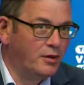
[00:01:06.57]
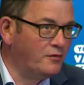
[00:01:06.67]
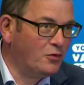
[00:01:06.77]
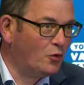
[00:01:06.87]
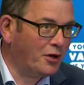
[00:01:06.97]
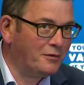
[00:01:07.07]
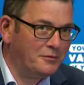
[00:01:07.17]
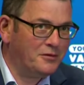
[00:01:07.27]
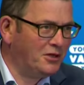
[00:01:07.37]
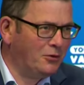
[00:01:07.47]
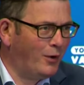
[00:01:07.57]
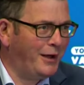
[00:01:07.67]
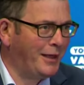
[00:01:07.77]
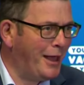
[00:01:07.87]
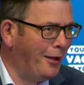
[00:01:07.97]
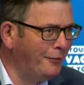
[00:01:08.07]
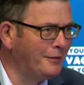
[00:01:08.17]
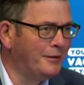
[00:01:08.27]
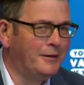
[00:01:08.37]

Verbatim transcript: whoever you want to think you're waiting out,